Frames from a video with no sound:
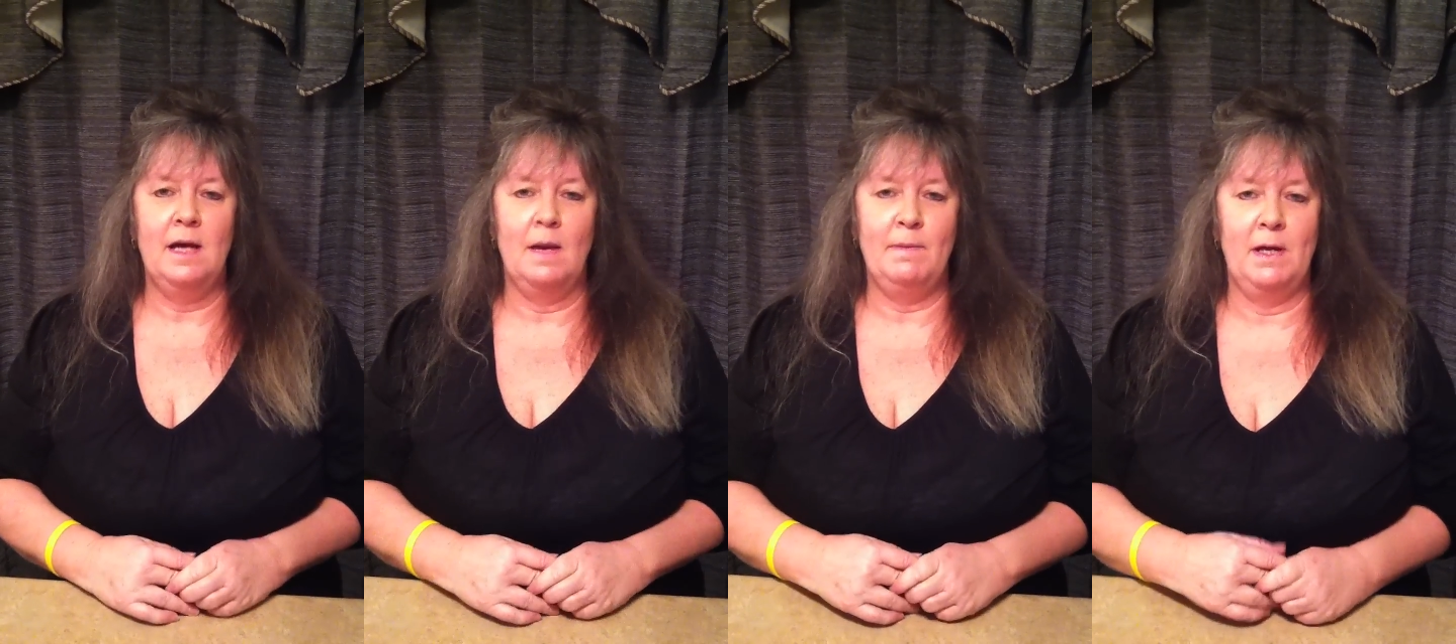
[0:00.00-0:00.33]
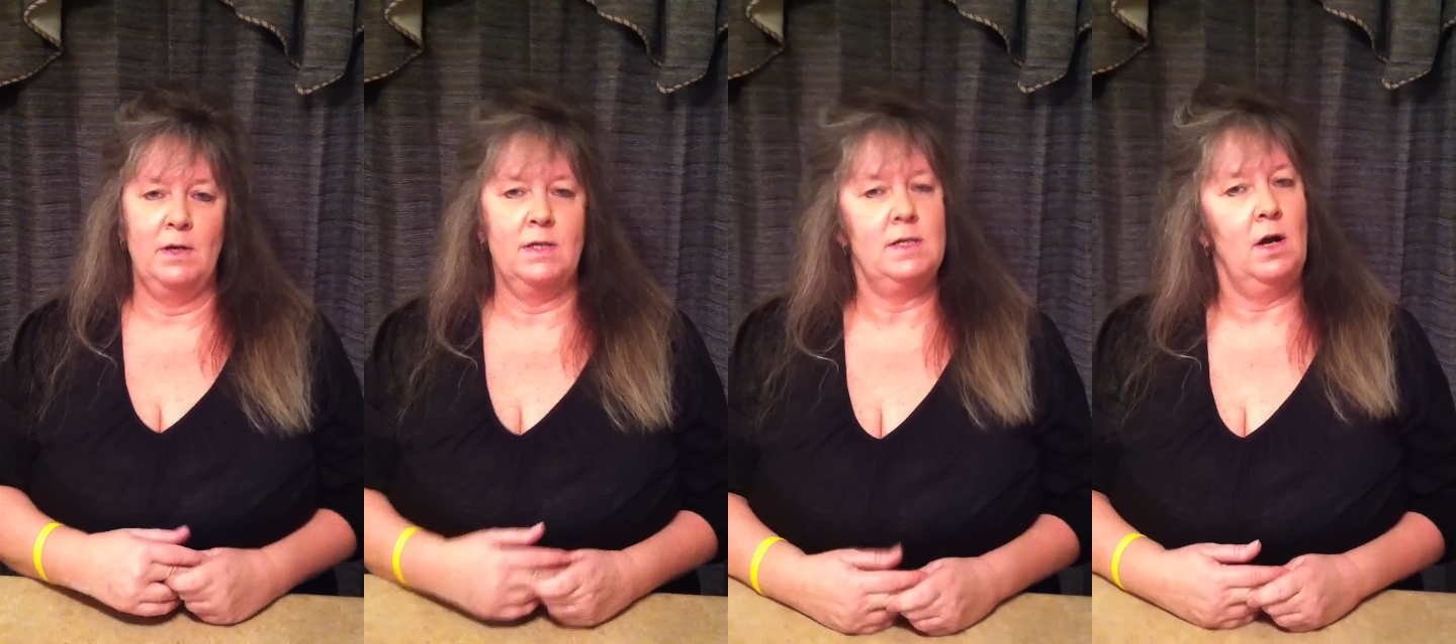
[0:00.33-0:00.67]
I'm
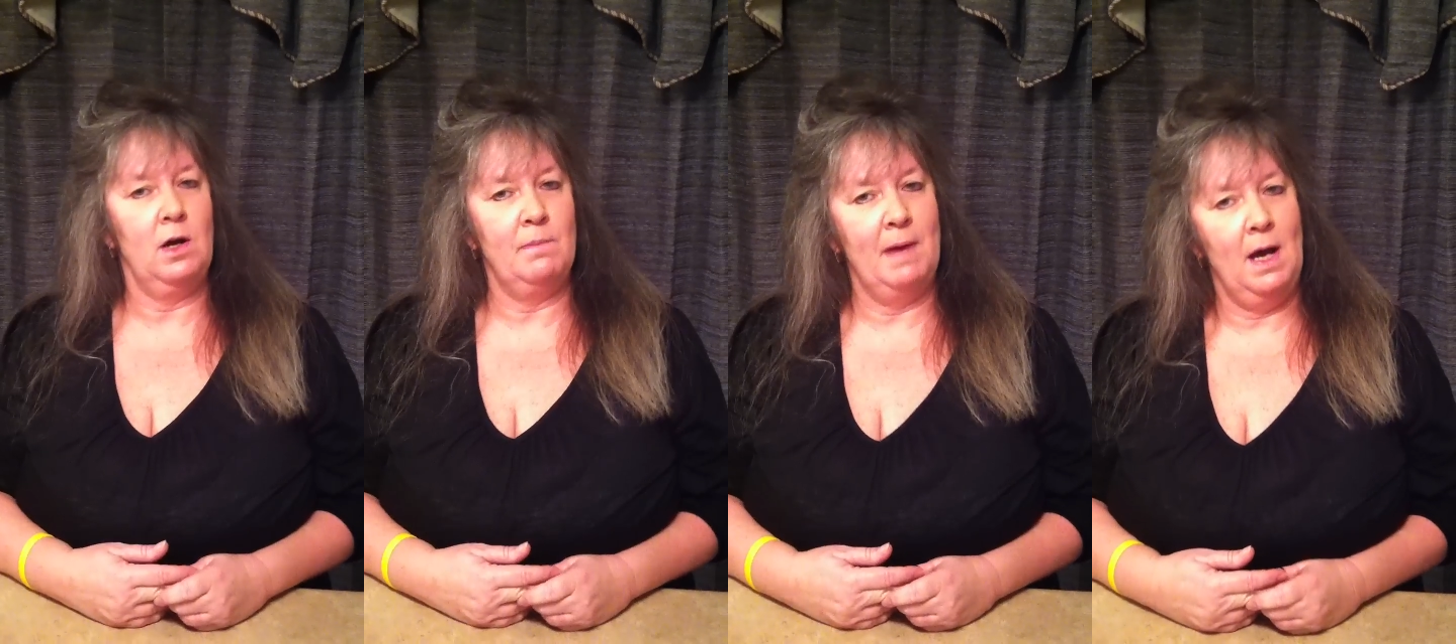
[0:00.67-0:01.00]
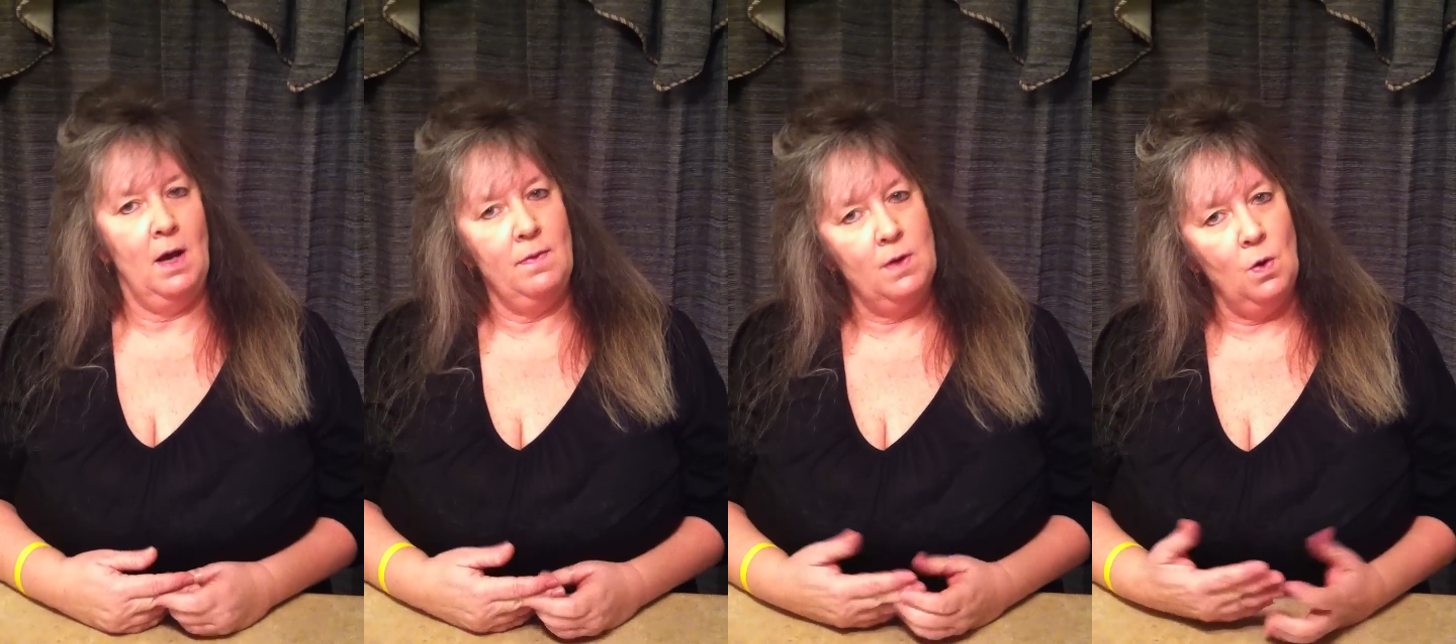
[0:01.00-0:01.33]
here to talk
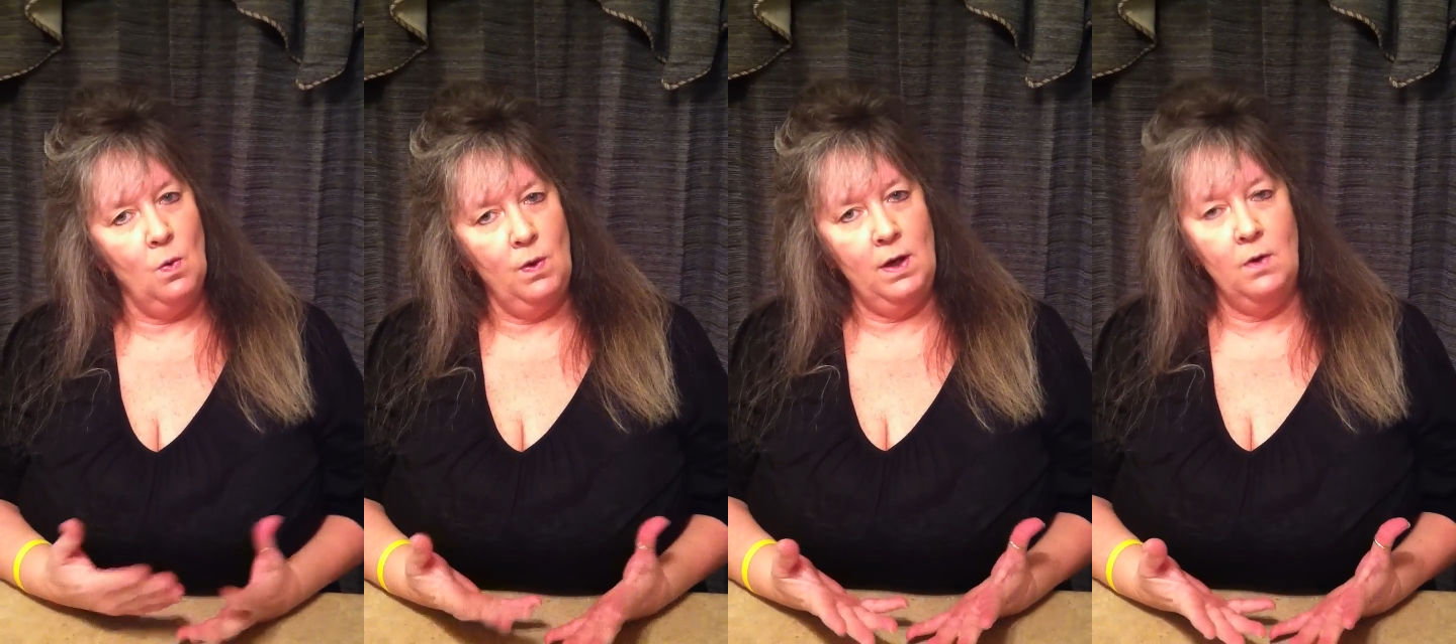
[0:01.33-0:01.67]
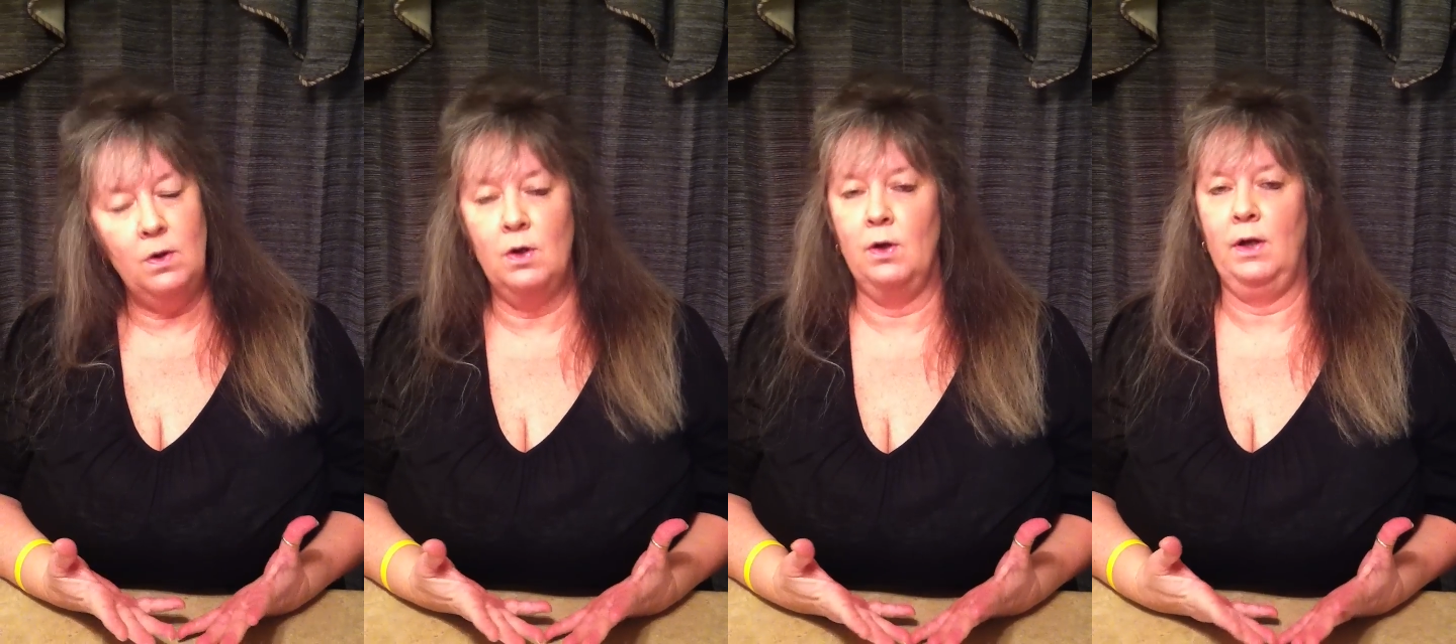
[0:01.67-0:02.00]
about the
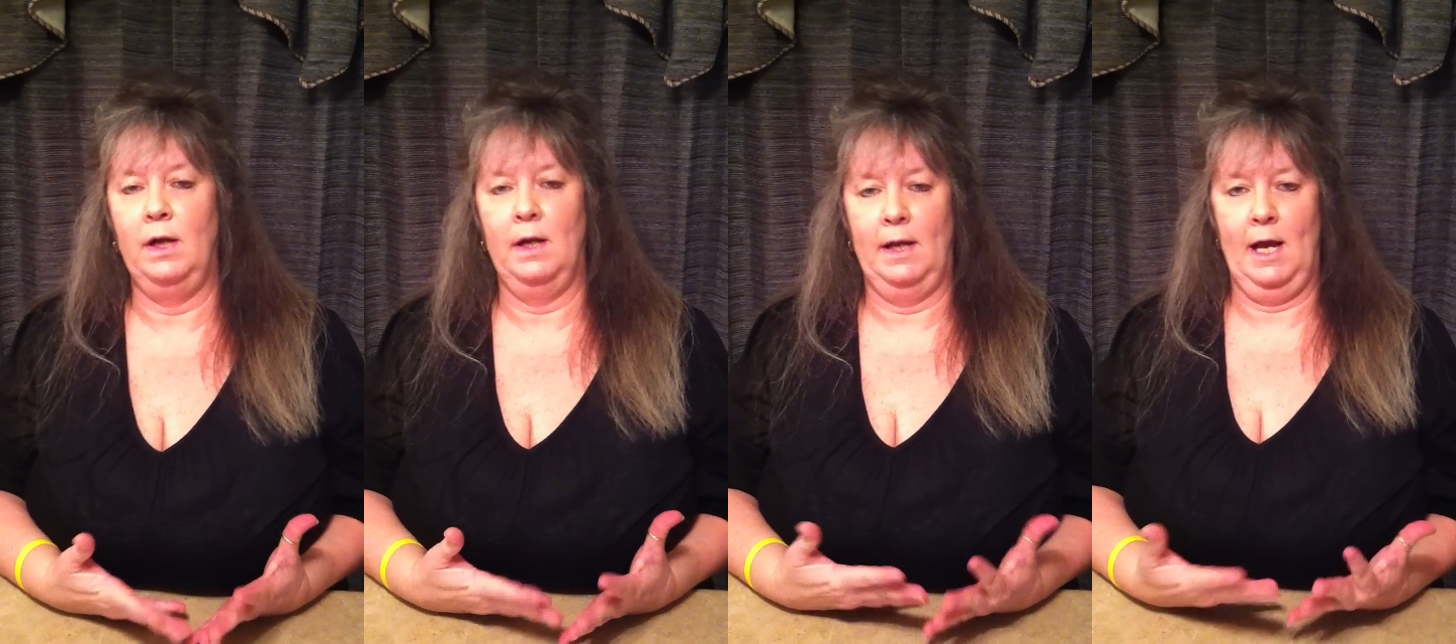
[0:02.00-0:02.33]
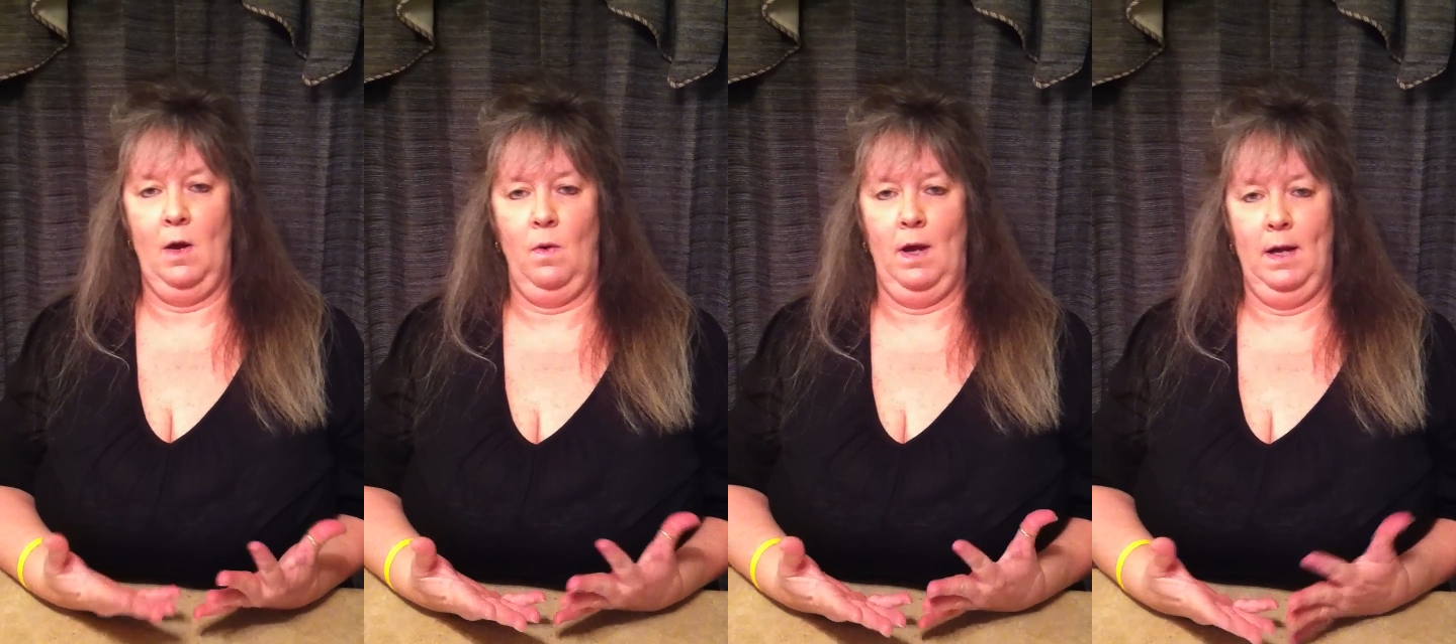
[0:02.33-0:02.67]
Oreo cookie and
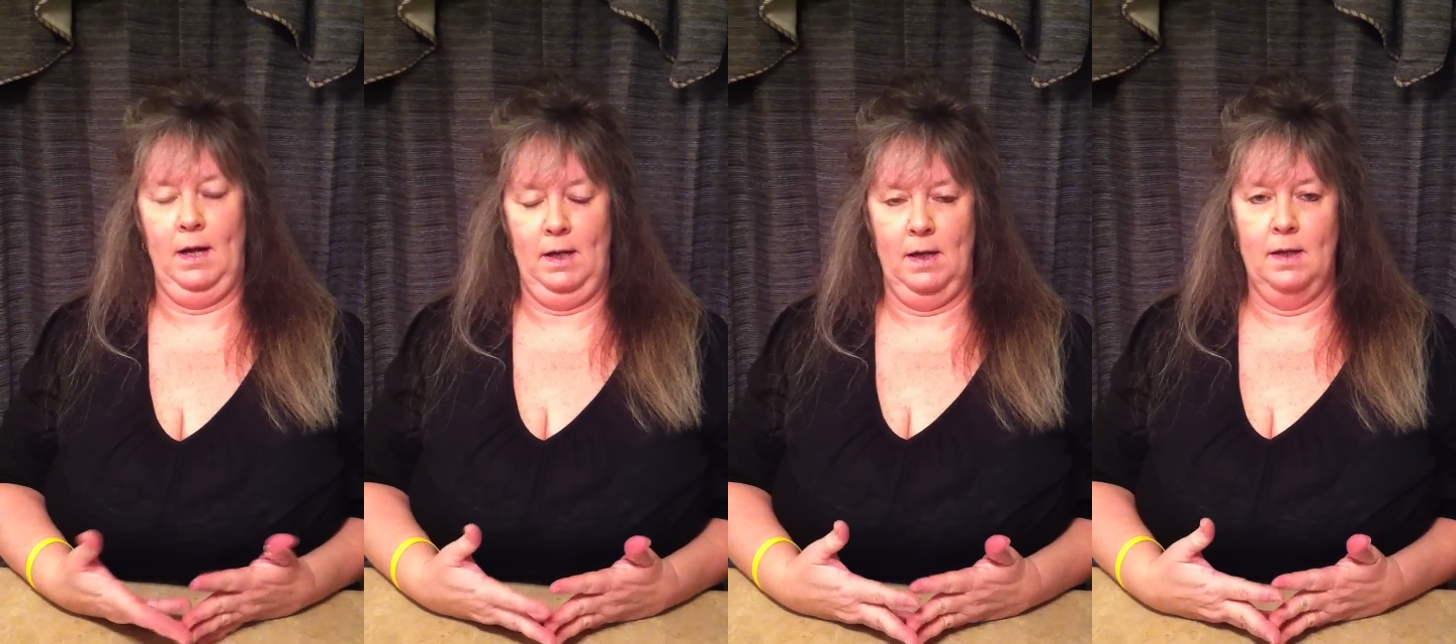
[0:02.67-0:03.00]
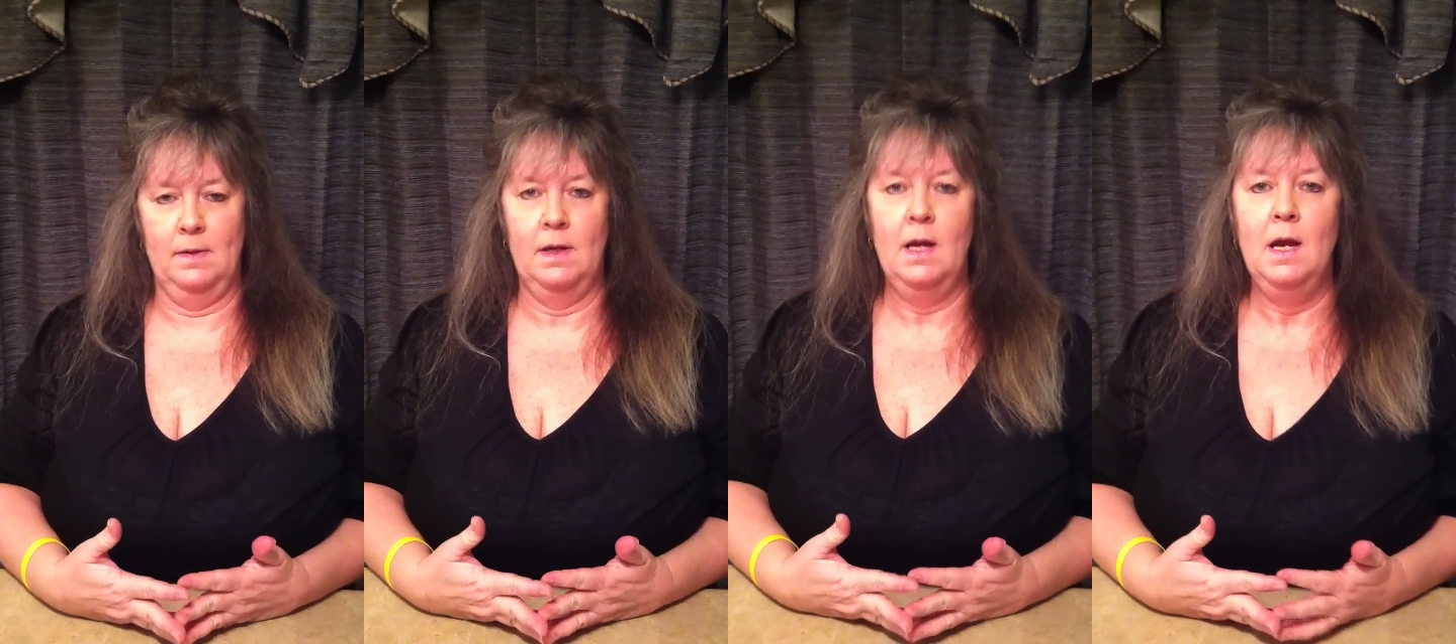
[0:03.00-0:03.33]
how I eat it.